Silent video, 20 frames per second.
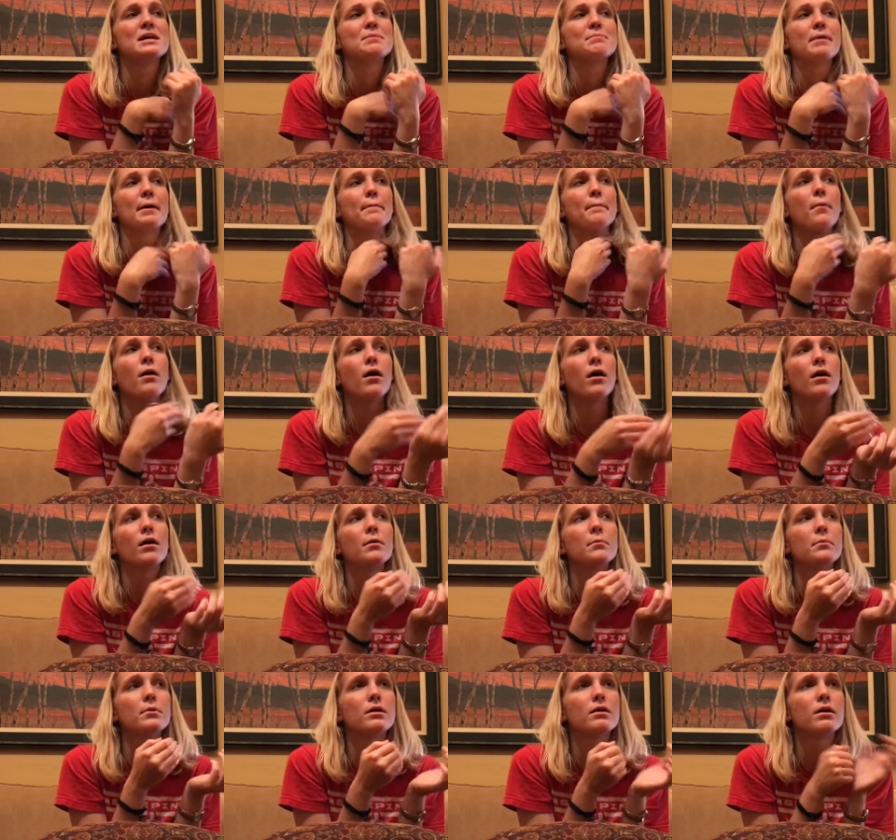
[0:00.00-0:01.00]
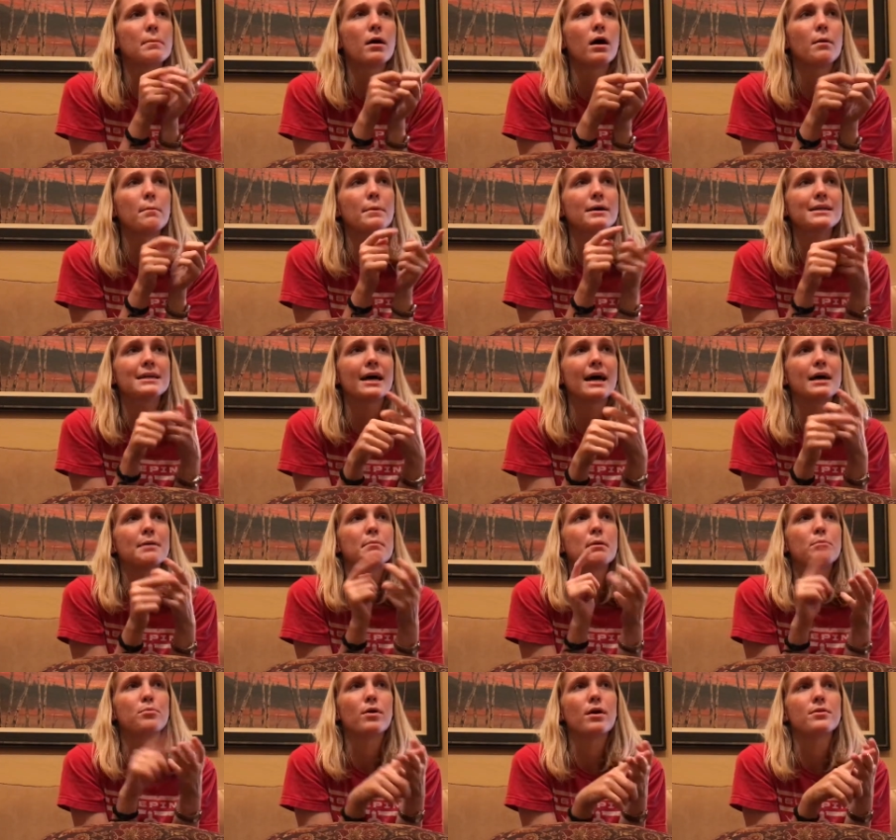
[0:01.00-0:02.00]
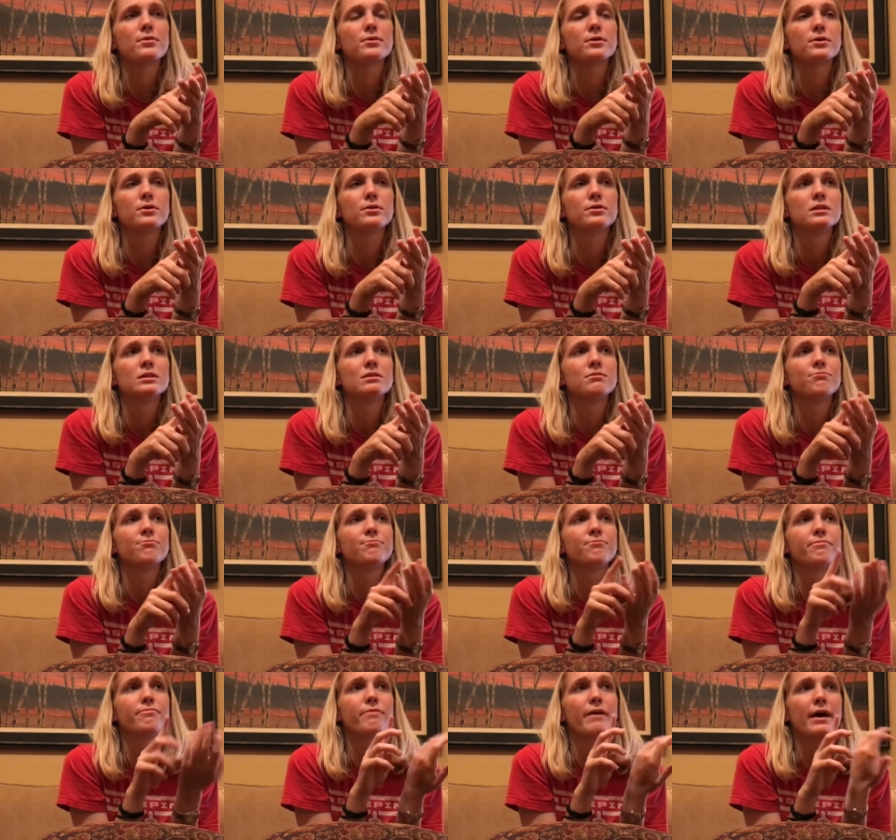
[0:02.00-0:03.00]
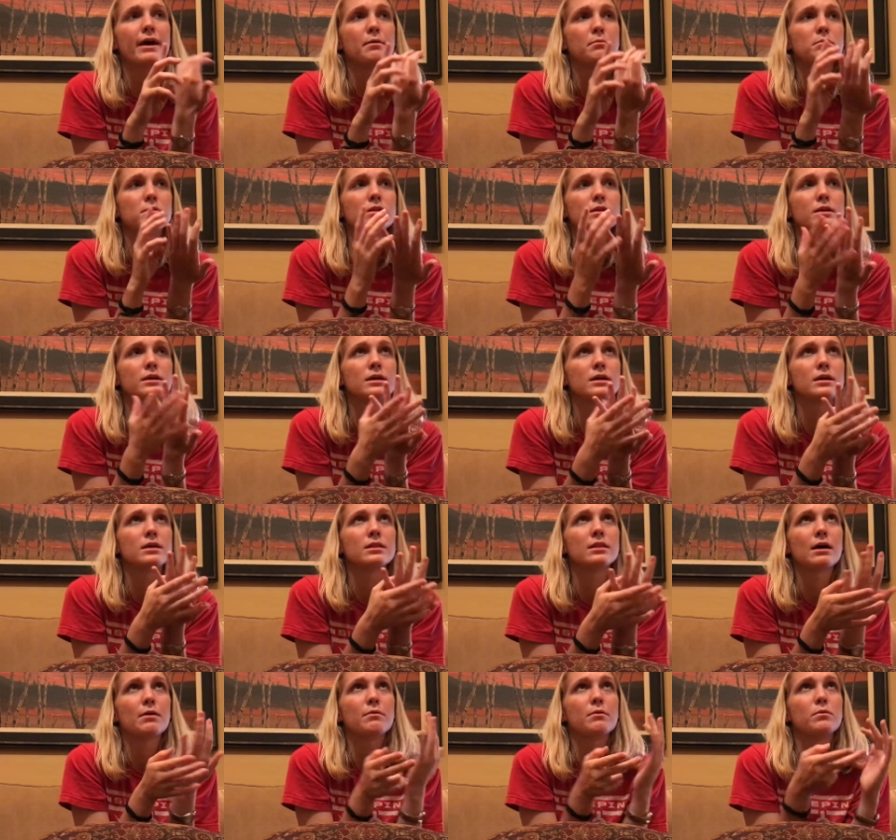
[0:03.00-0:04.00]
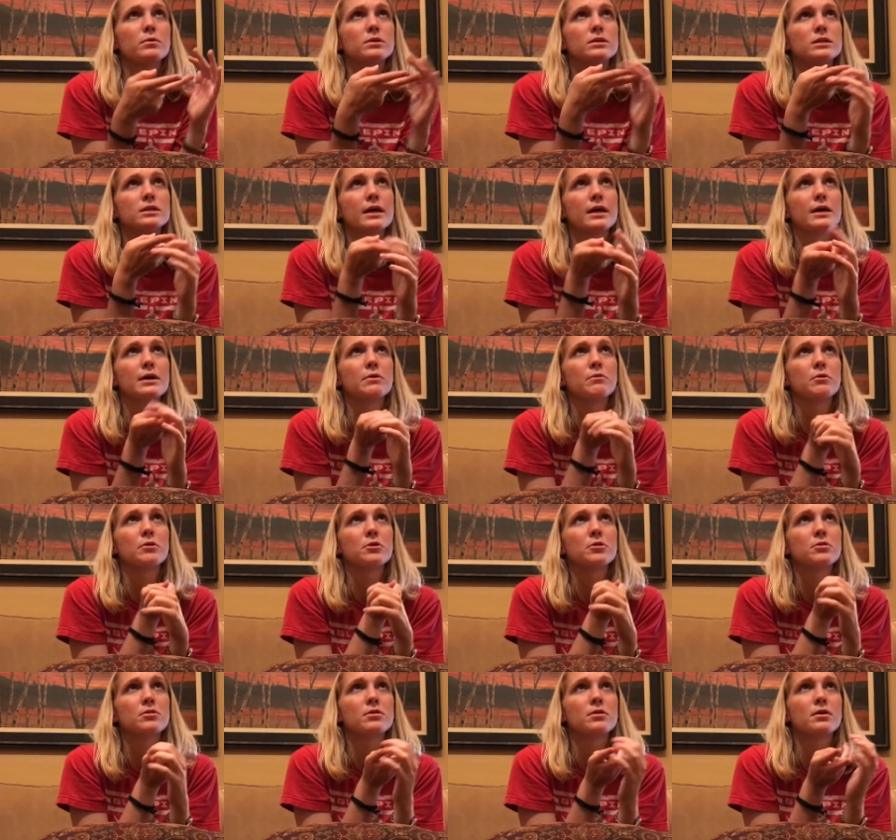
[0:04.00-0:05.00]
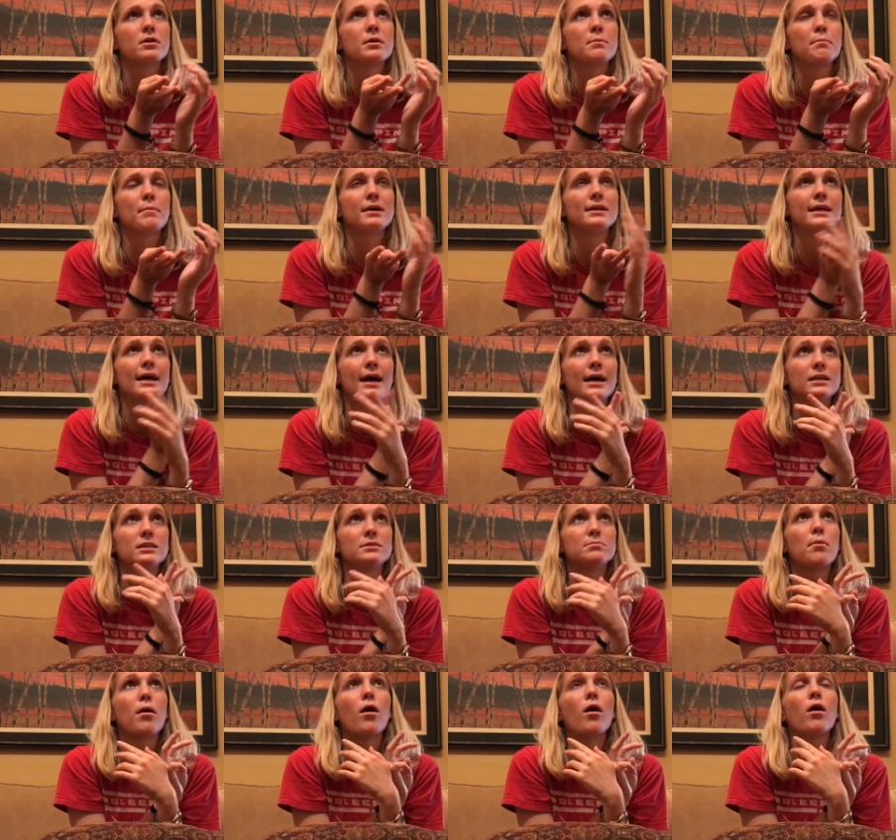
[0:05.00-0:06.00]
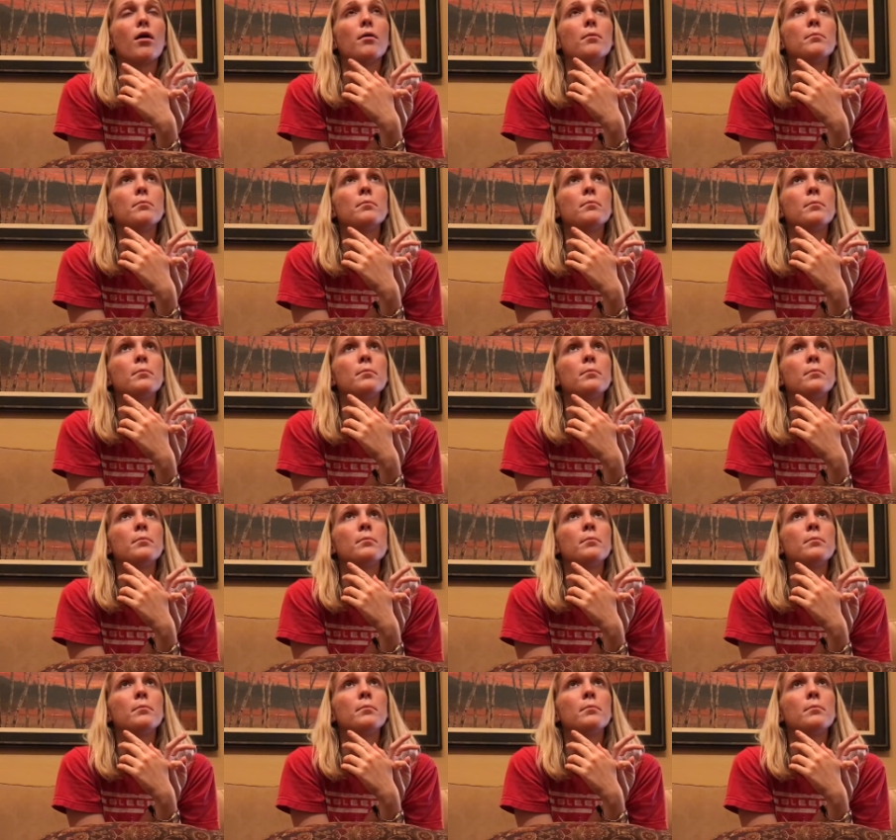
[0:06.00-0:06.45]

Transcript: My mom, my dad, my brother, the family that we were staying with, my dad's mom,